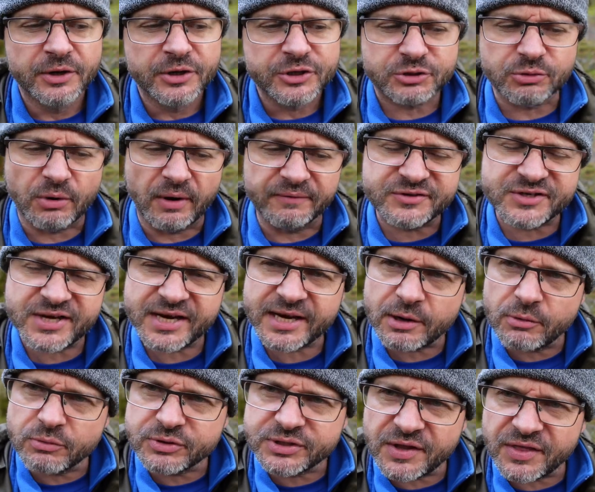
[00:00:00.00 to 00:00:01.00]
So I've
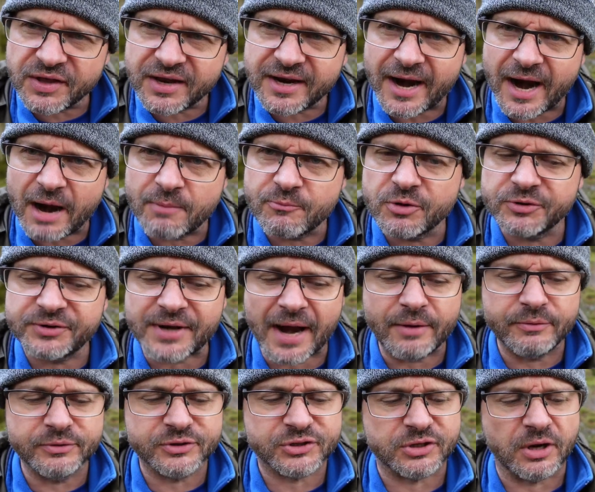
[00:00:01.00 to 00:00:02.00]
tilted the camera
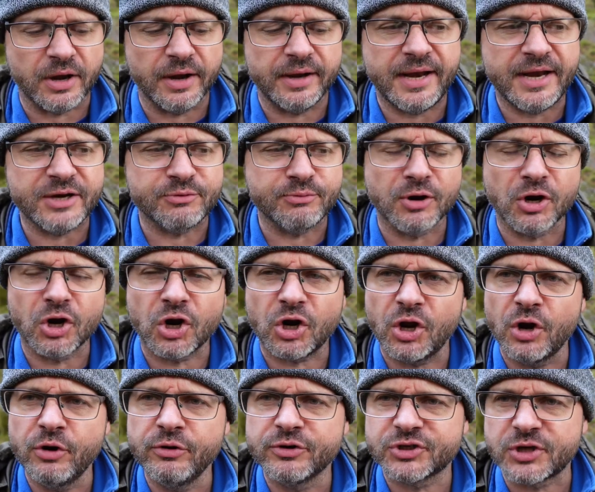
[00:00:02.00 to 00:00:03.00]
down slightly to
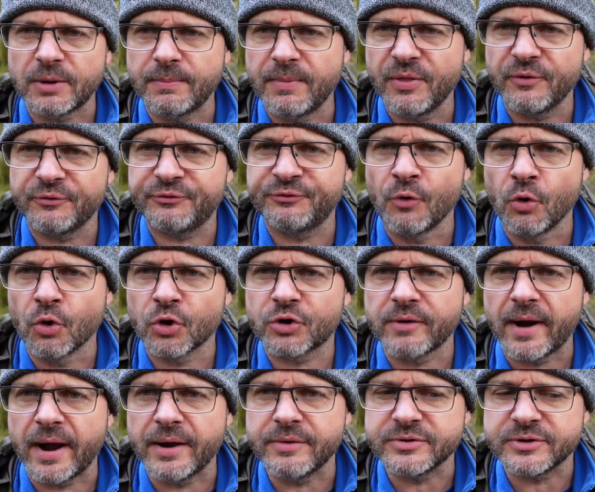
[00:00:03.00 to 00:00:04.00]
include some of the
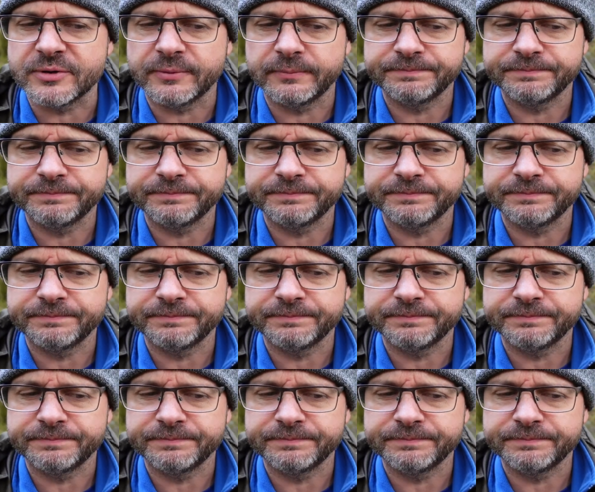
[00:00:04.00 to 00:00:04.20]
foreground.